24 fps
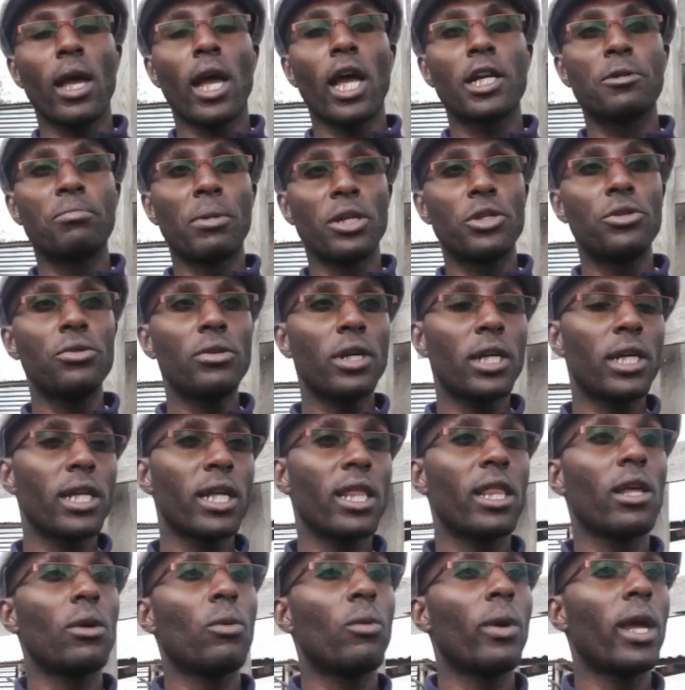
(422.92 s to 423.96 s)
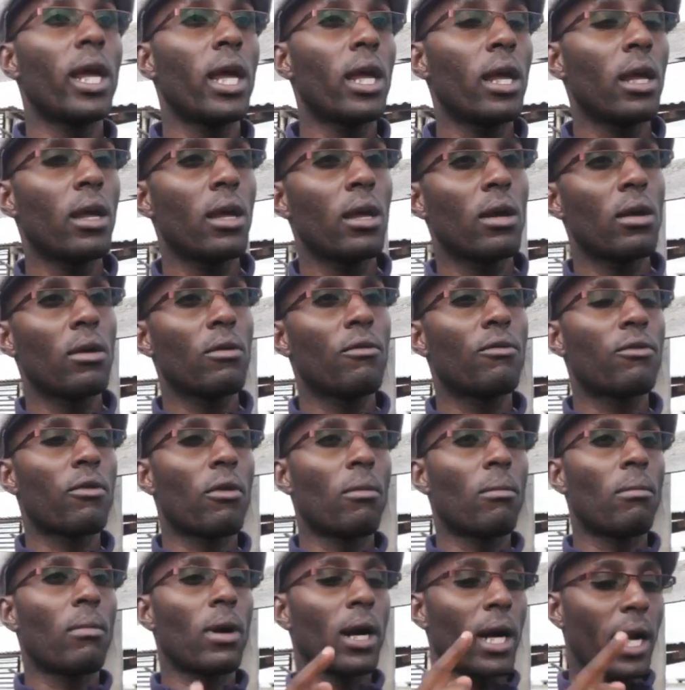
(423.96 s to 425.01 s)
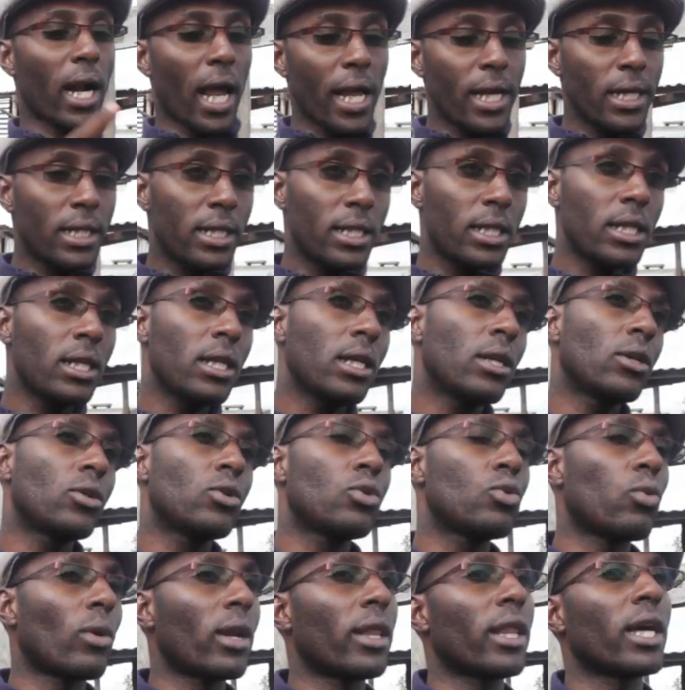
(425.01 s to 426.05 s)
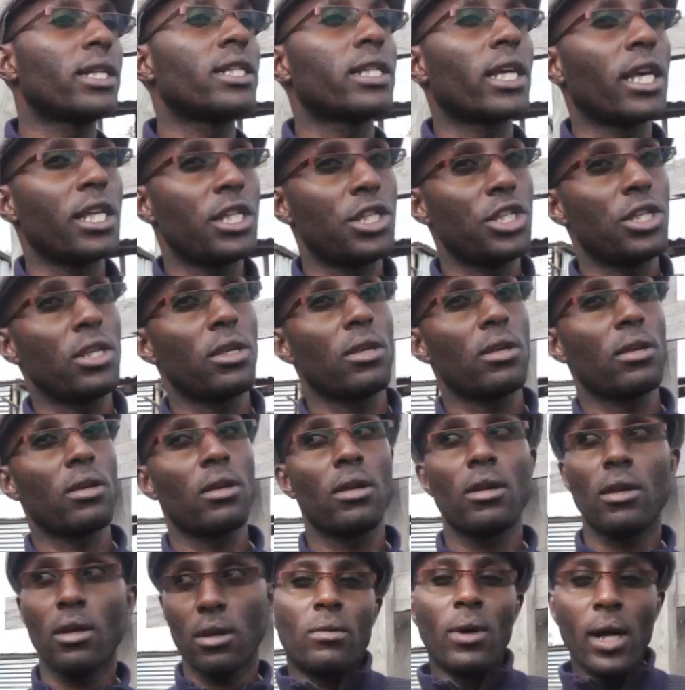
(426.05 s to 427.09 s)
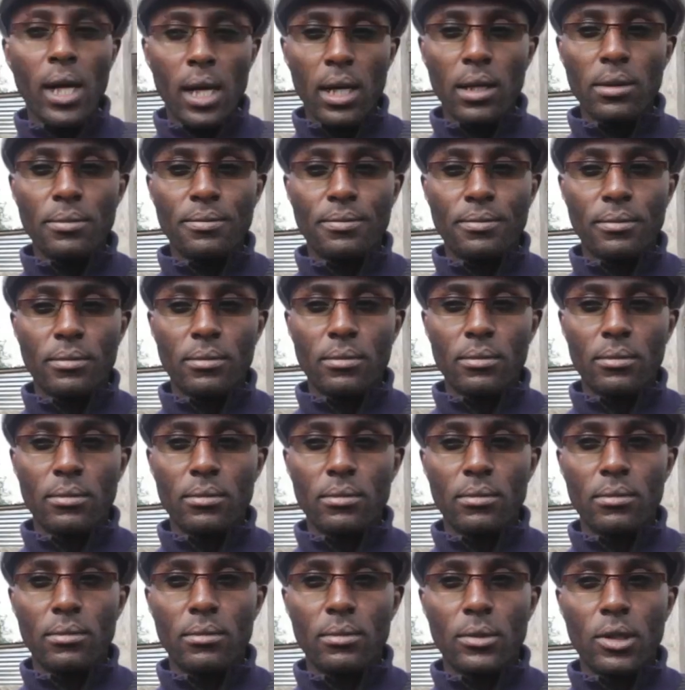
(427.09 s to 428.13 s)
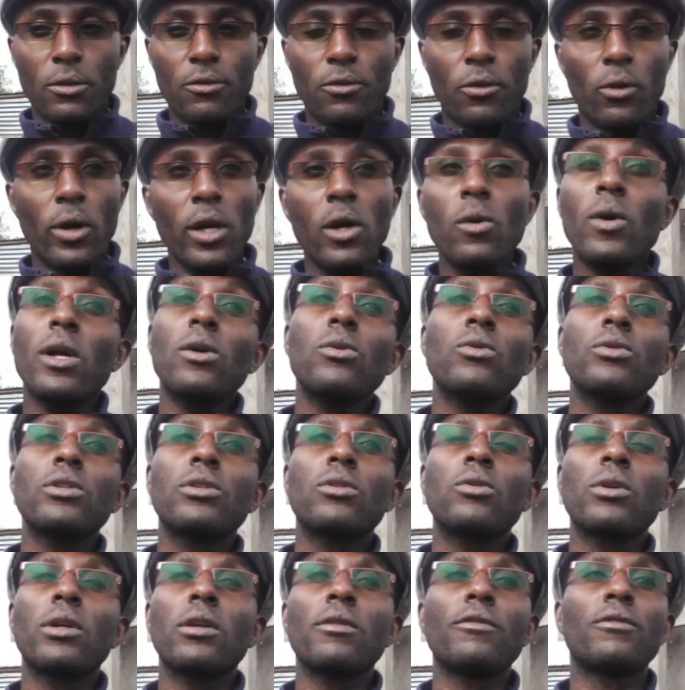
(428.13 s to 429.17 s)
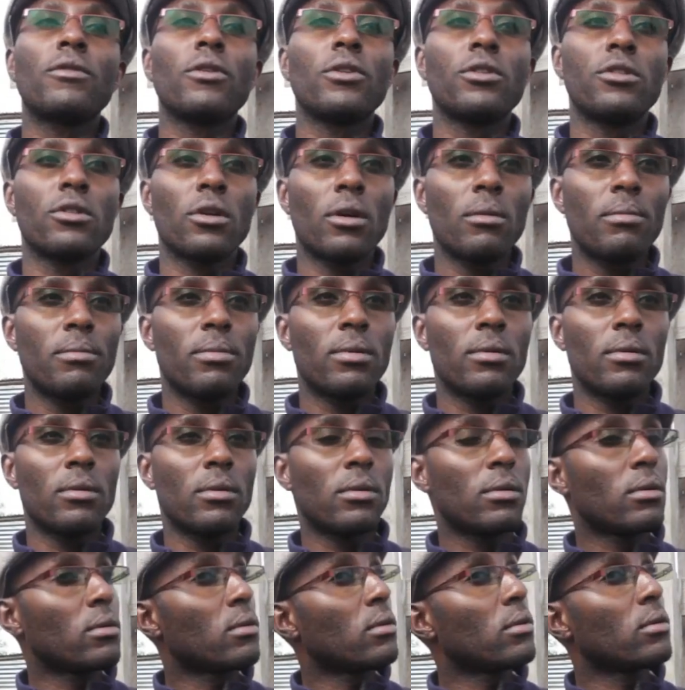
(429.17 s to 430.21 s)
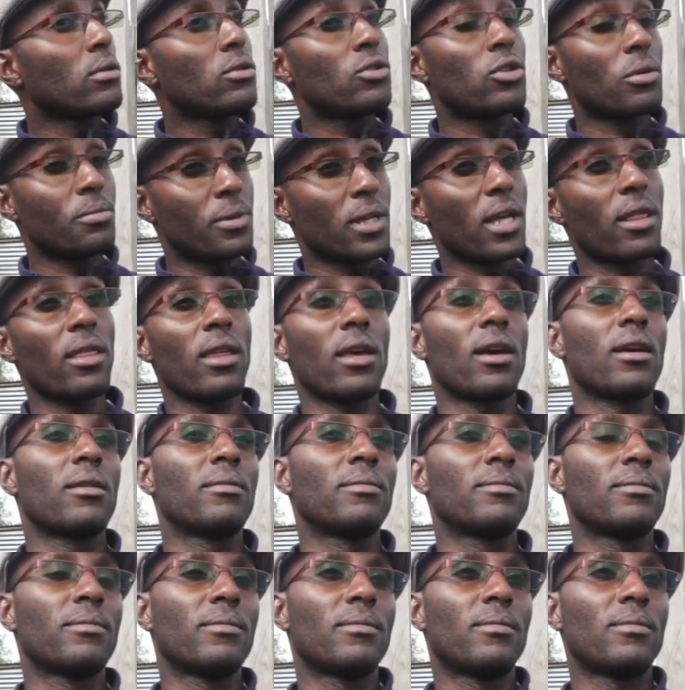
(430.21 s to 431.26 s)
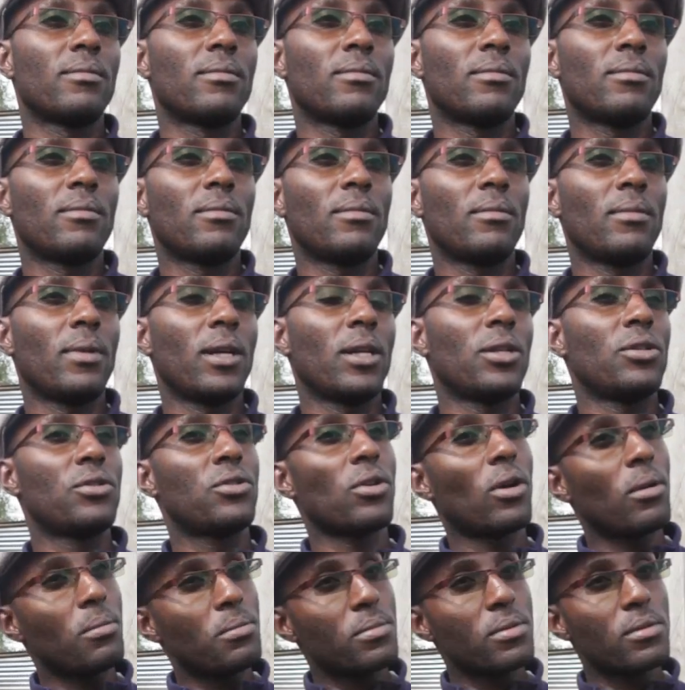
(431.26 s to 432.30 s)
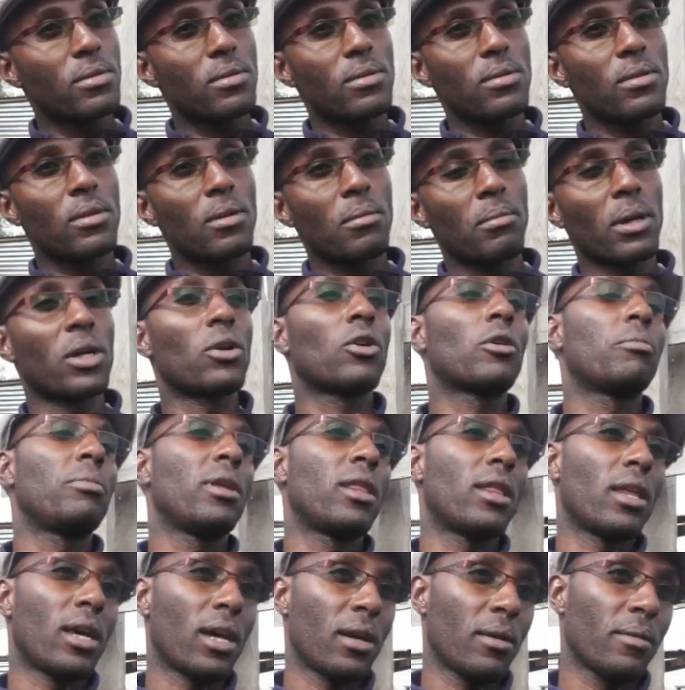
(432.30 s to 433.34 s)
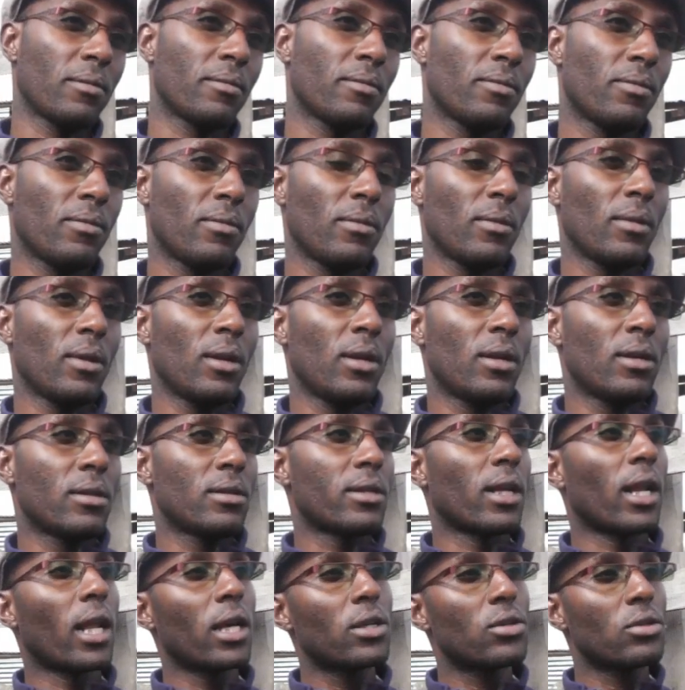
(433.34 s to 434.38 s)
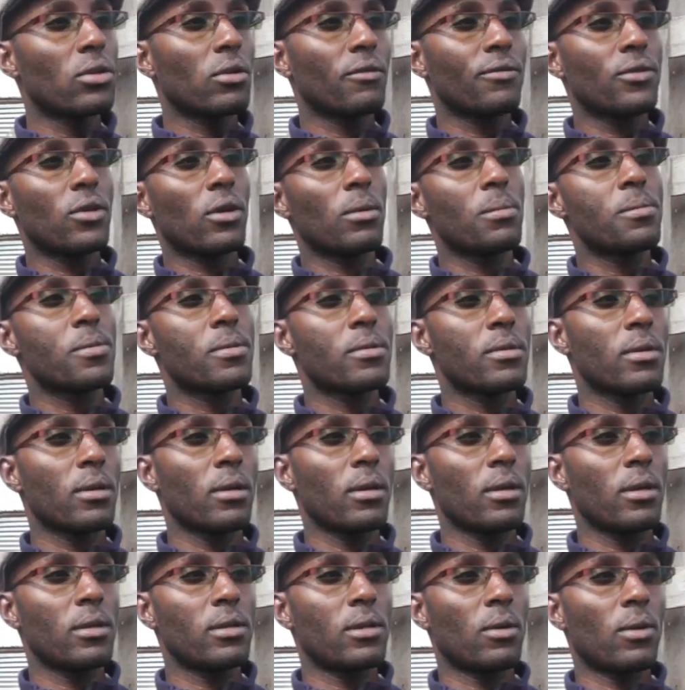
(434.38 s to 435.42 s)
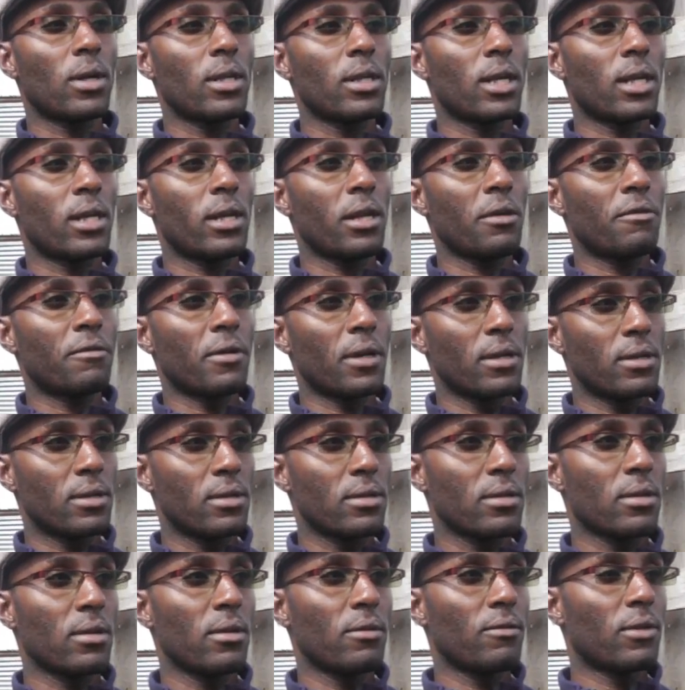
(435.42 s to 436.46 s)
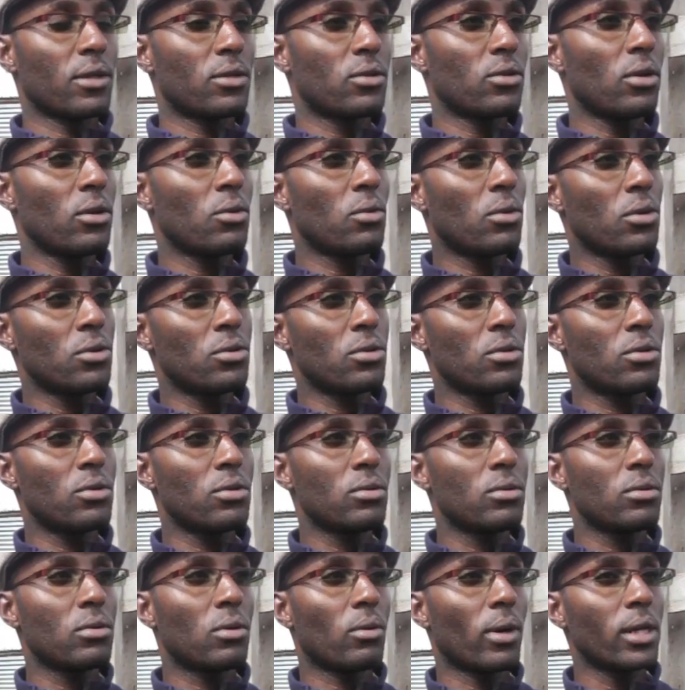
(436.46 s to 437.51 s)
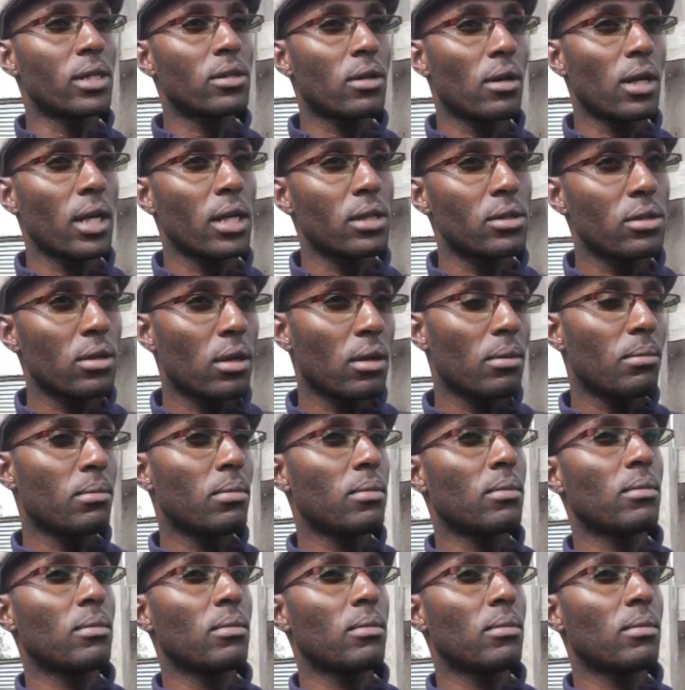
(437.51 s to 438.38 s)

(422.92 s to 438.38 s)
at maturity they weigh from 90 to 130 kg. Well, for anyone who is looking for a job, jobs are there. And jobs might not be there. Selection of jobs is the one that differs. If at all you want to do white collar job,